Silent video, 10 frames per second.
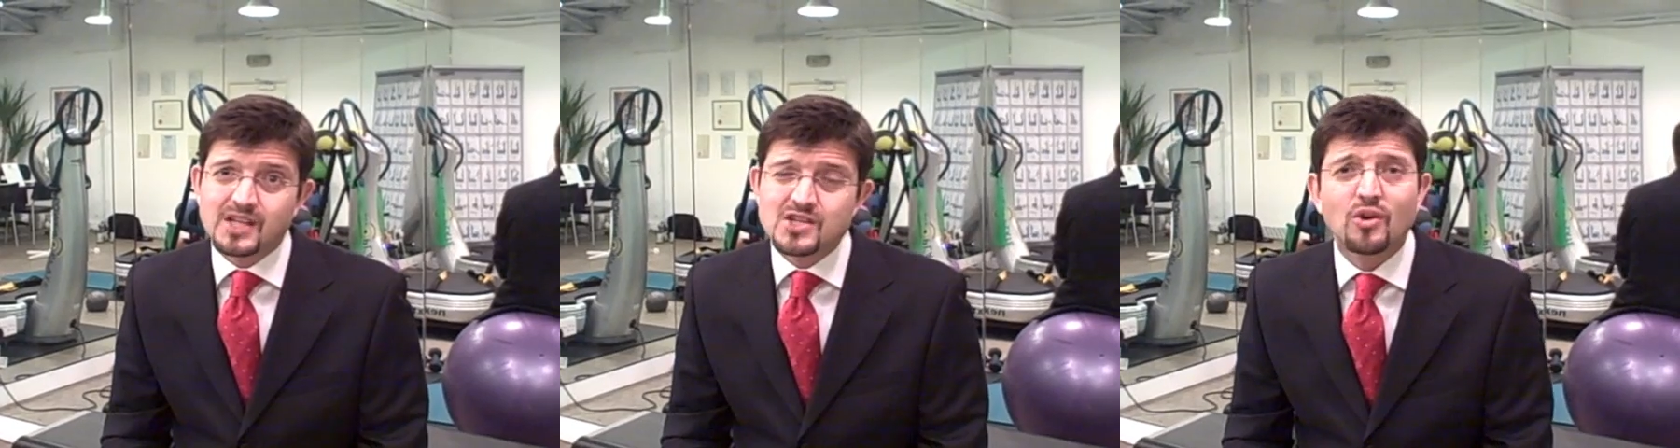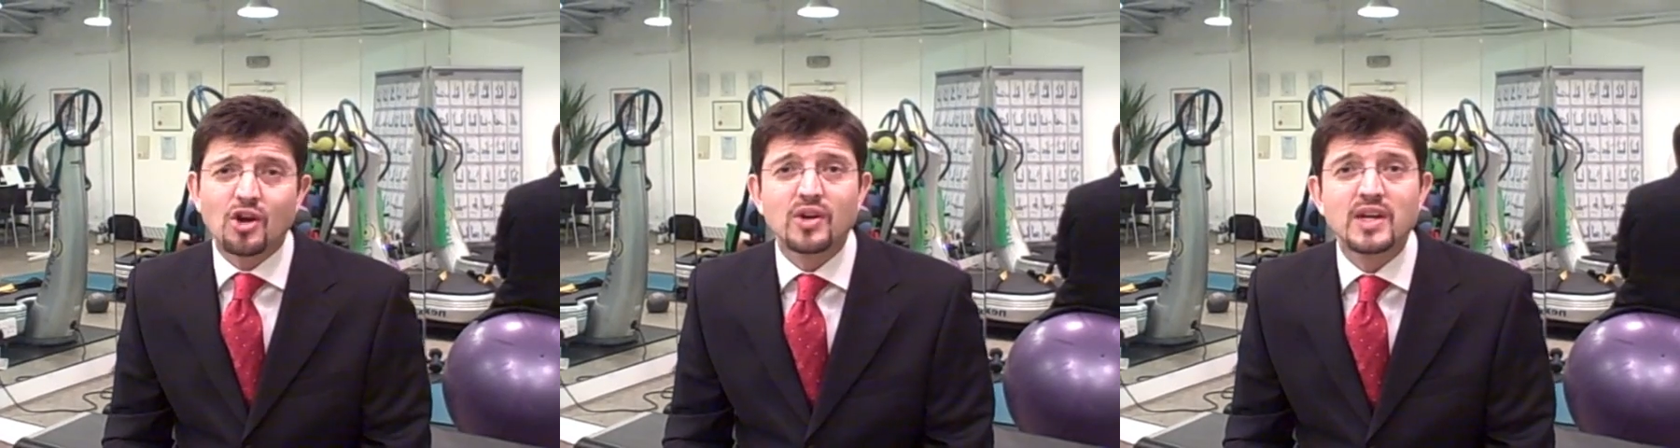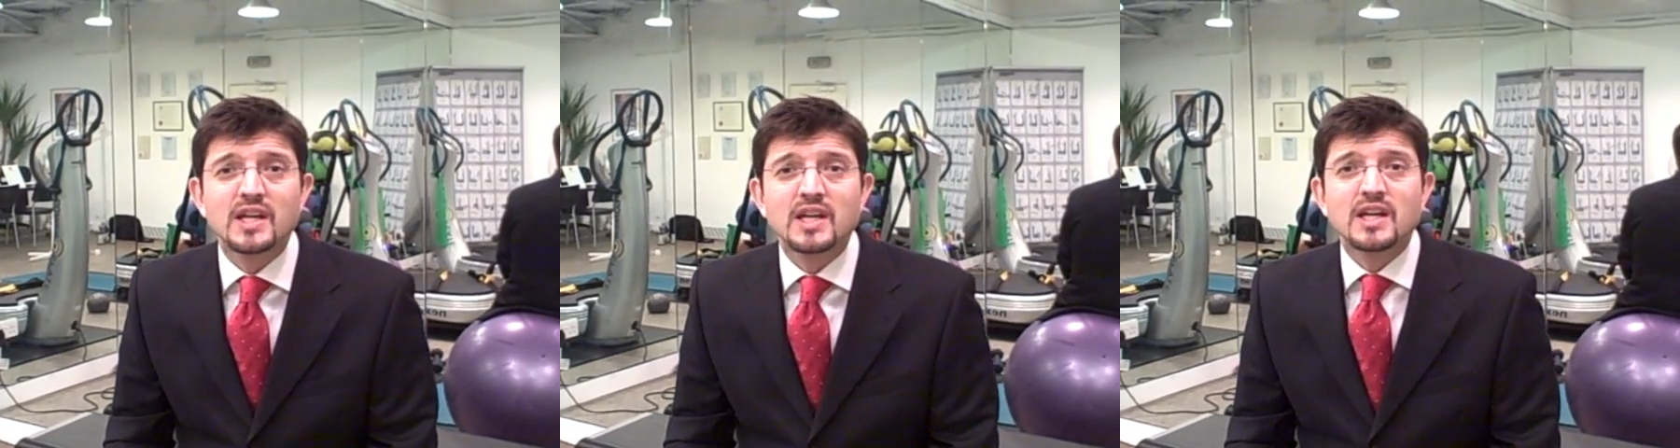
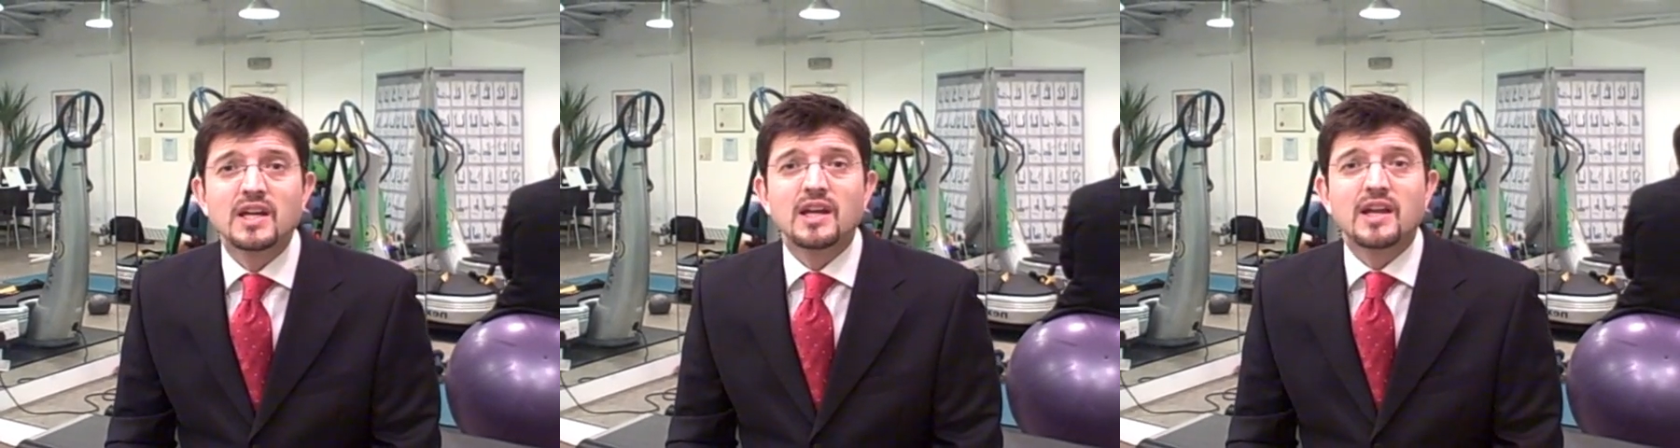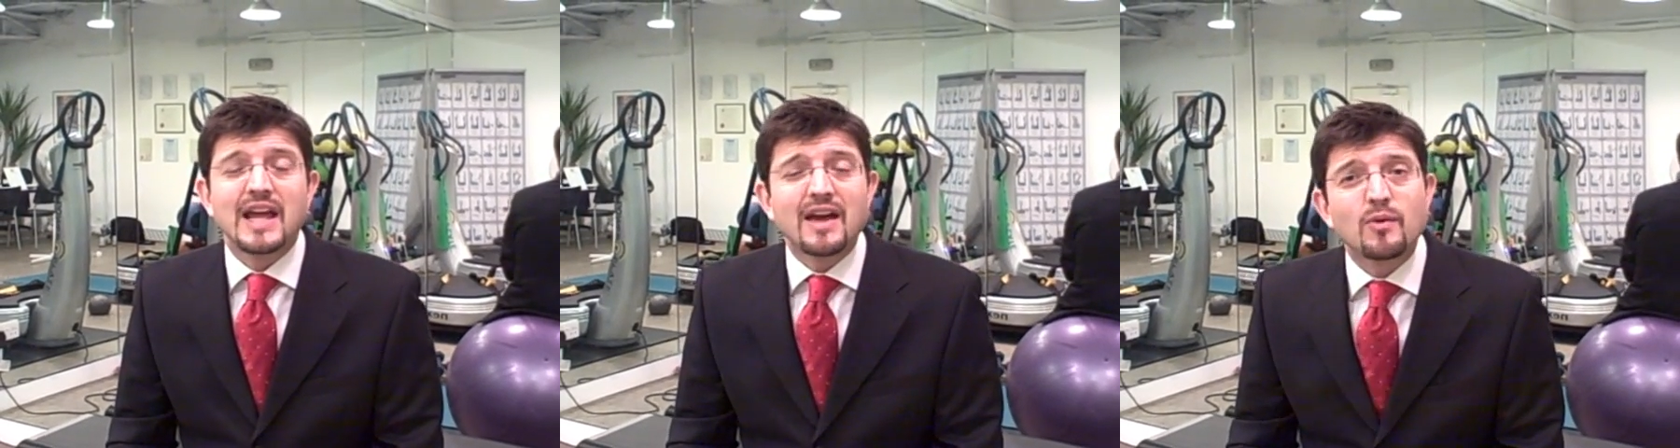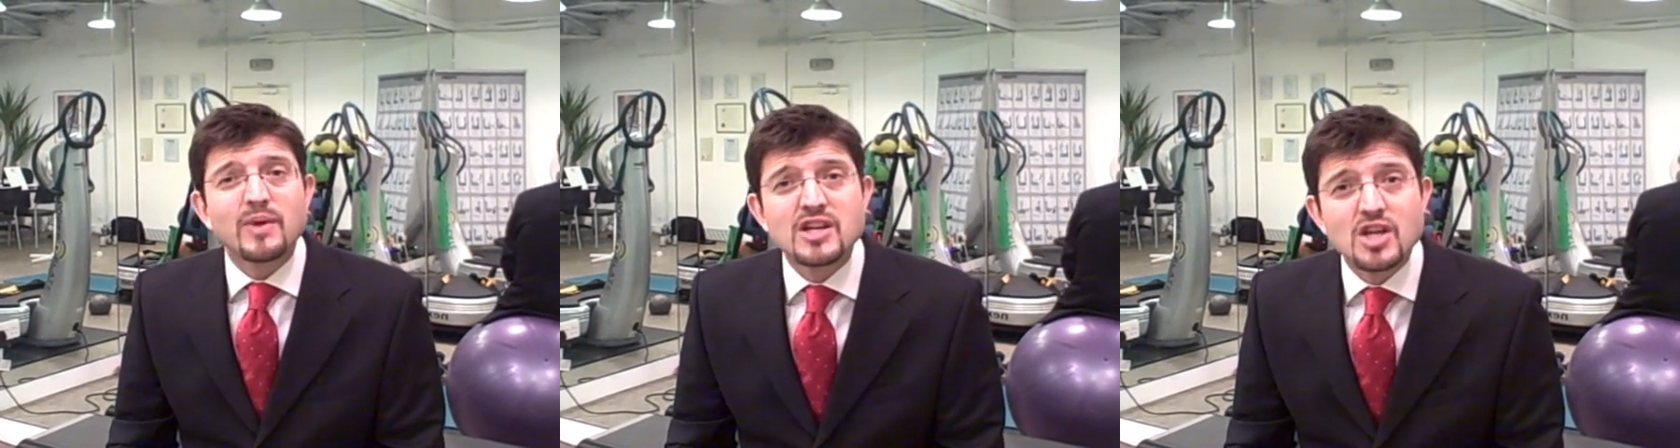So, now
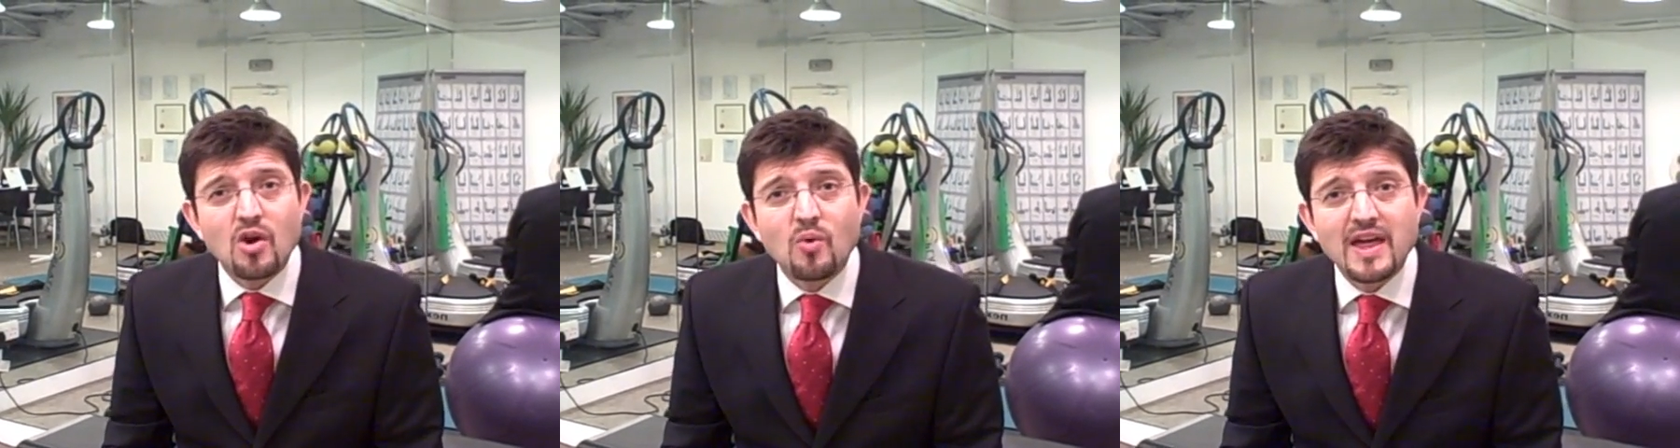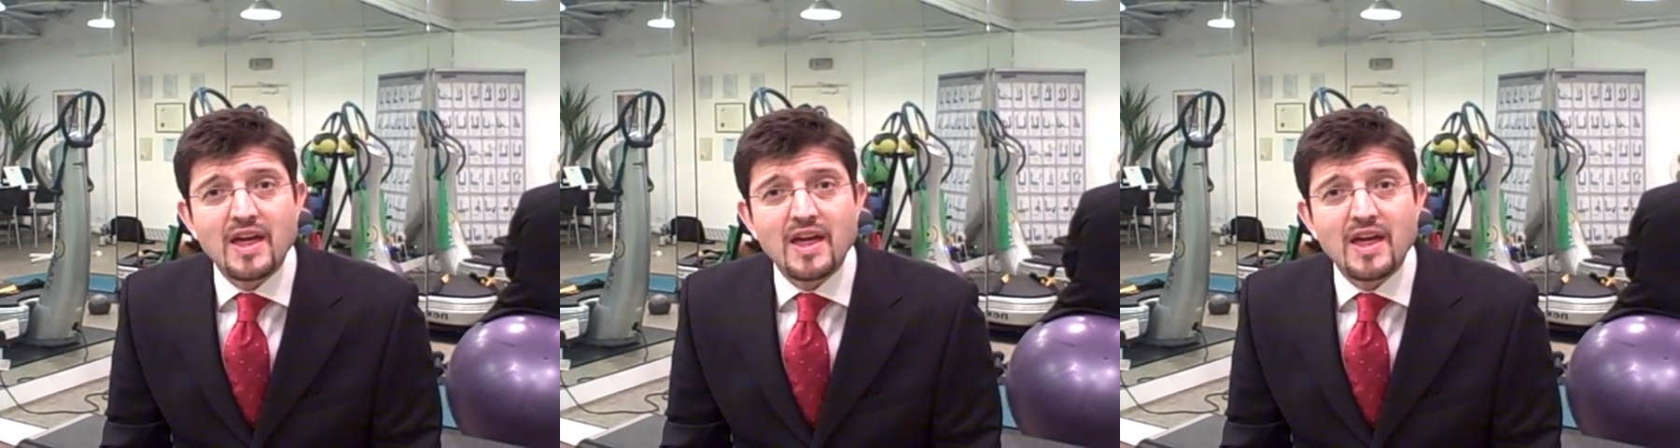that we know